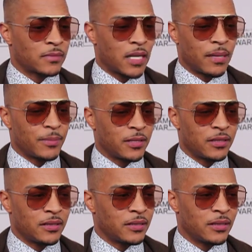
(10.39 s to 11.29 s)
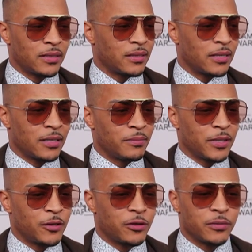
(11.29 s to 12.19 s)
I mean, eh,
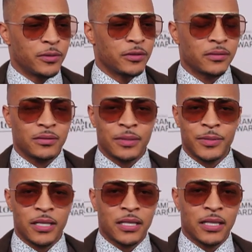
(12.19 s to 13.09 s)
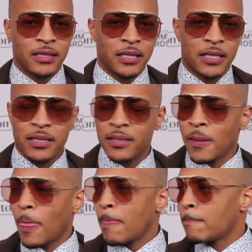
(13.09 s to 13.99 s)
unmentionable. I mean, I think that
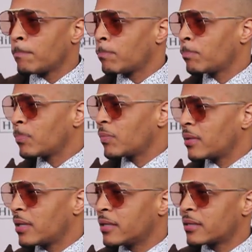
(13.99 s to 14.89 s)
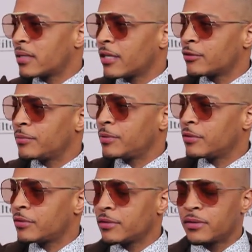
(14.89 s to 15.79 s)
his
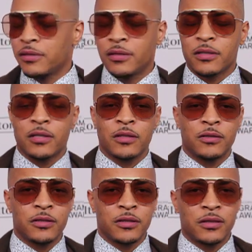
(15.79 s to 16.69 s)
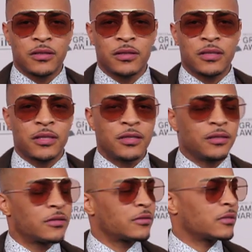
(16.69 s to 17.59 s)
contributions to the culture, to the
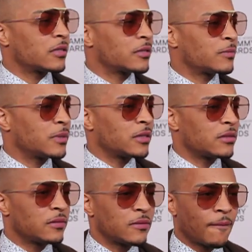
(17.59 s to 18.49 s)
industry, has been